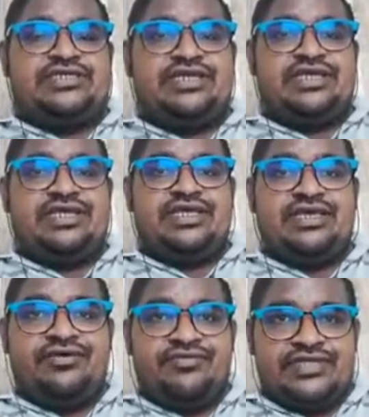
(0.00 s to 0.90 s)

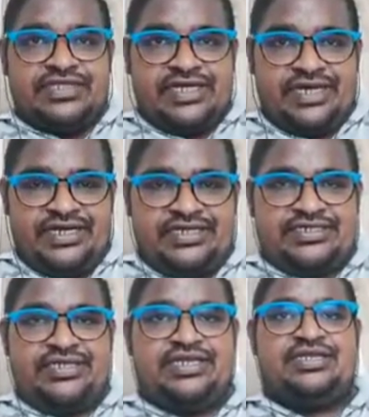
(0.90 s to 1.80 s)
linking with
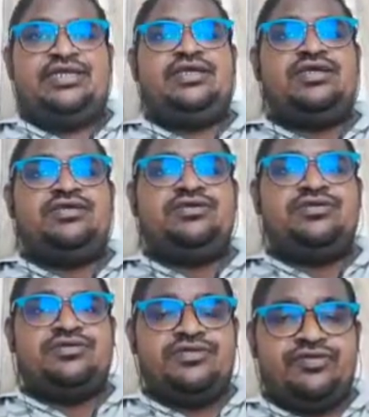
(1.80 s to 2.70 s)
conductor A due
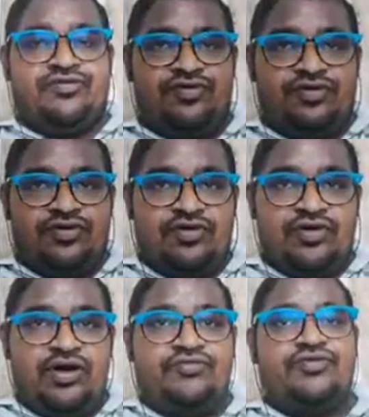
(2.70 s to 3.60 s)
to the
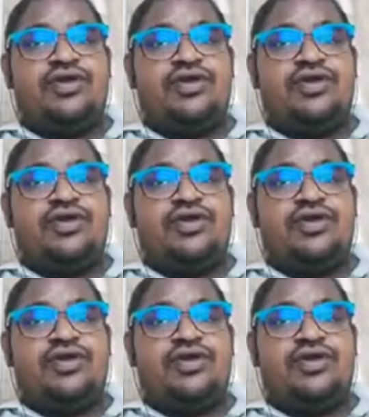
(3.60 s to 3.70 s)
flow of